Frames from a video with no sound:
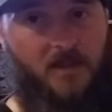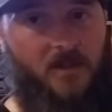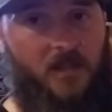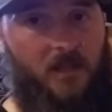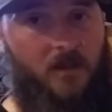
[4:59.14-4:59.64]
that
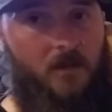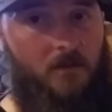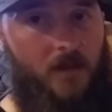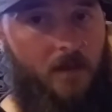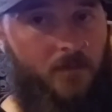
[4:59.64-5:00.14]
you did, you
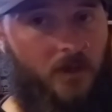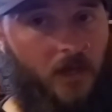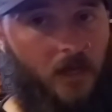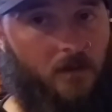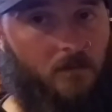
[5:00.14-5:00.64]
threw that book
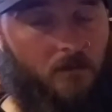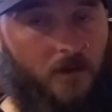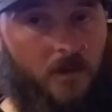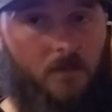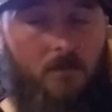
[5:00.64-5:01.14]
in
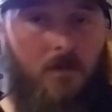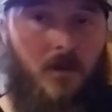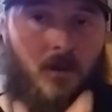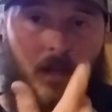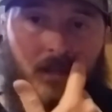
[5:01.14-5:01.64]
where
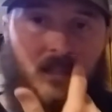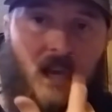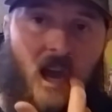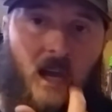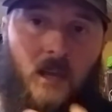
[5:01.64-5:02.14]
you got the
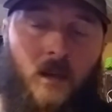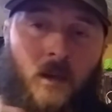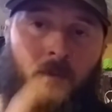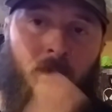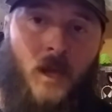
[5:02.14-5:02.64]
talk
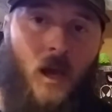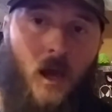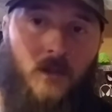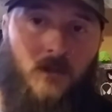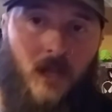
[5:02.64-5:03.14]

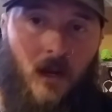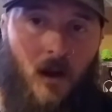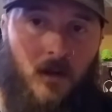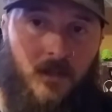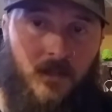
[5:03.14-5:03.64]
to that
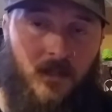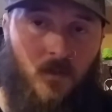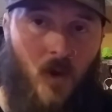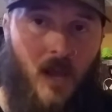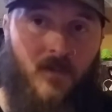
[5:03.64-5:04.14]
artist and his
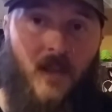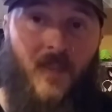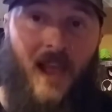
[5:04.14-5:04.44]
wife, and